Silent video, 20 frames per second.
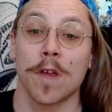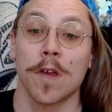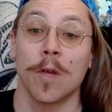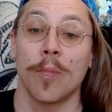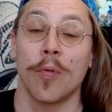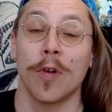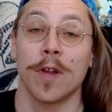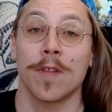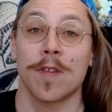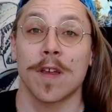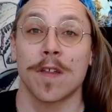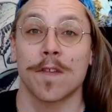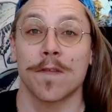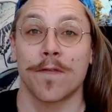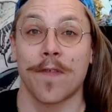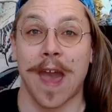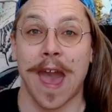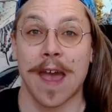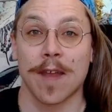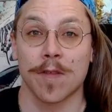points as
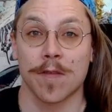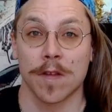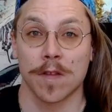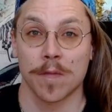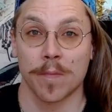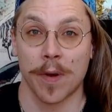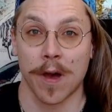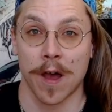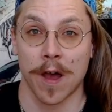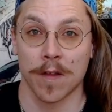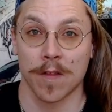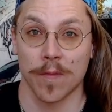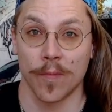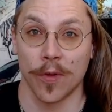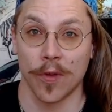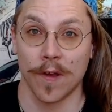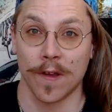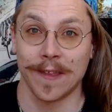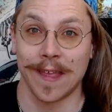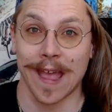fast as
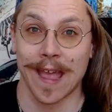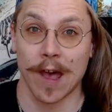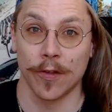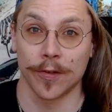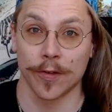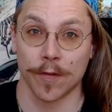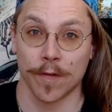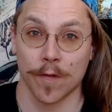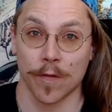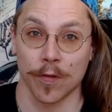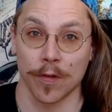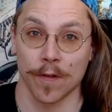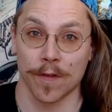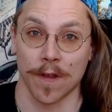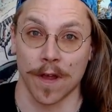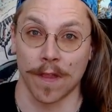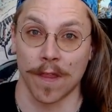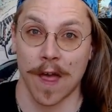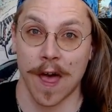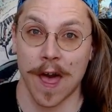possible in the Elder Scrolls
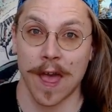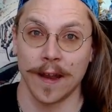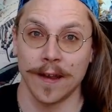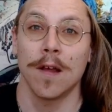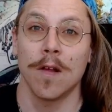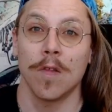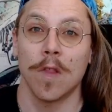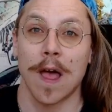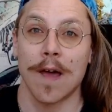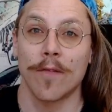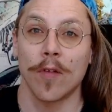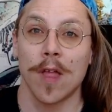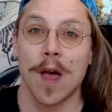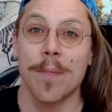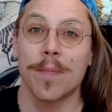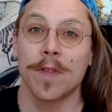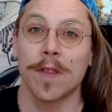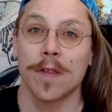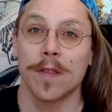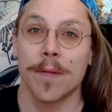Online, level
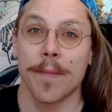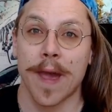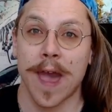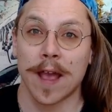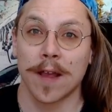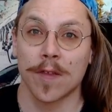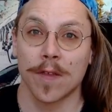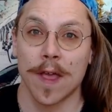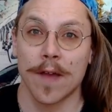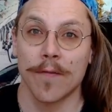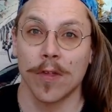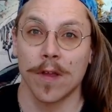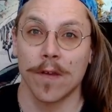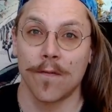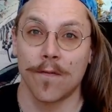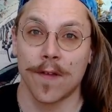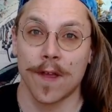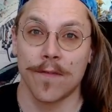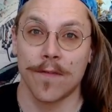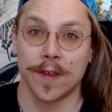up to the max level
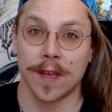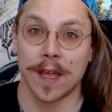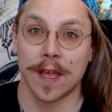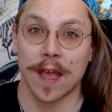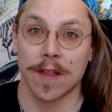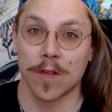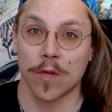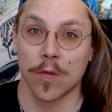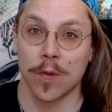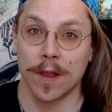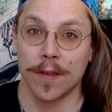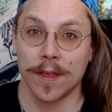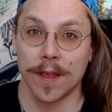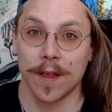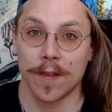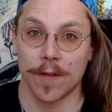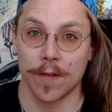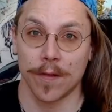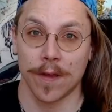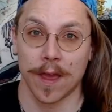of 50 as quickly
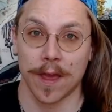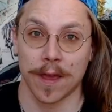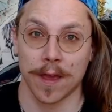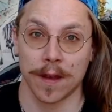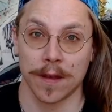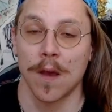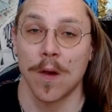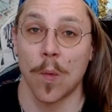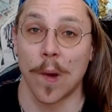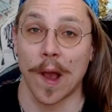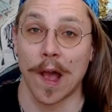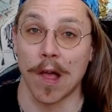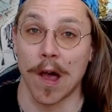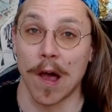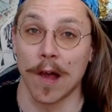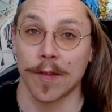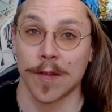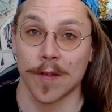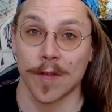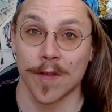as you can, while
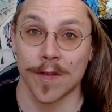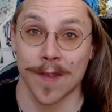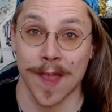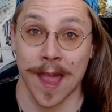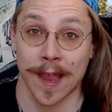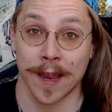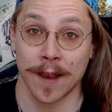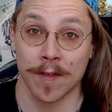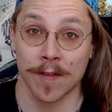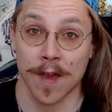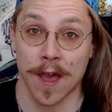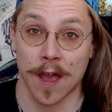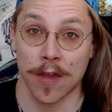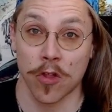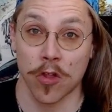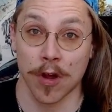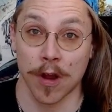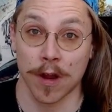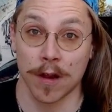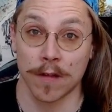also snagging
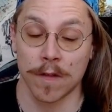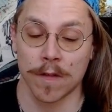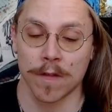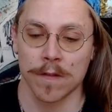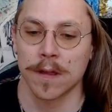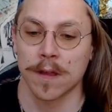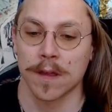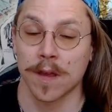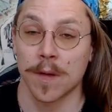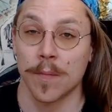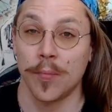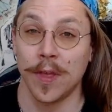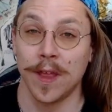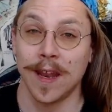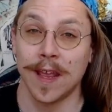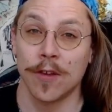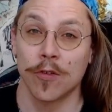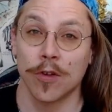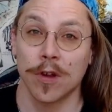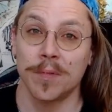Skyshards,
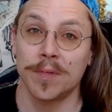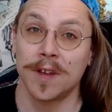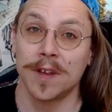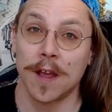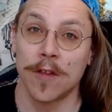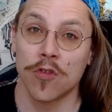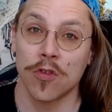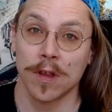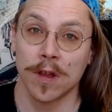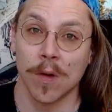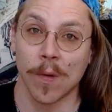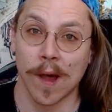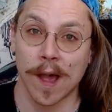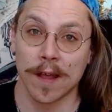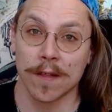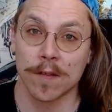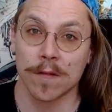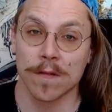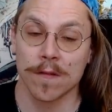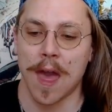completing group dungeon
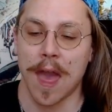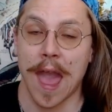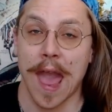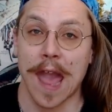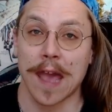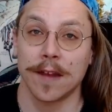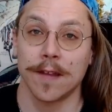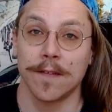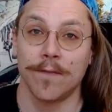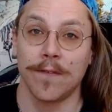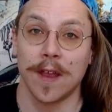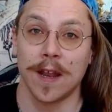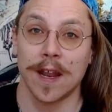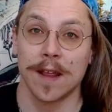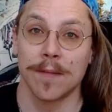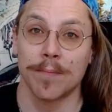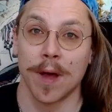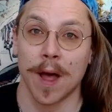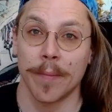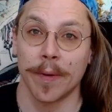quests, and
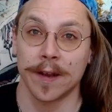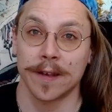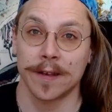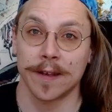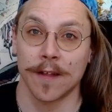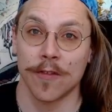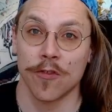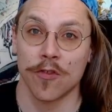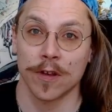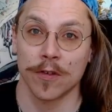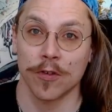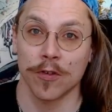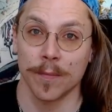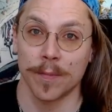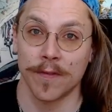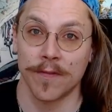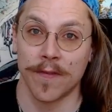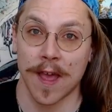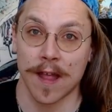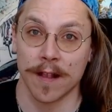defeating public dungeon
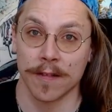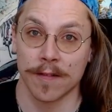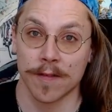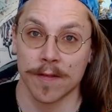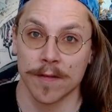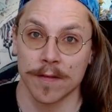group events.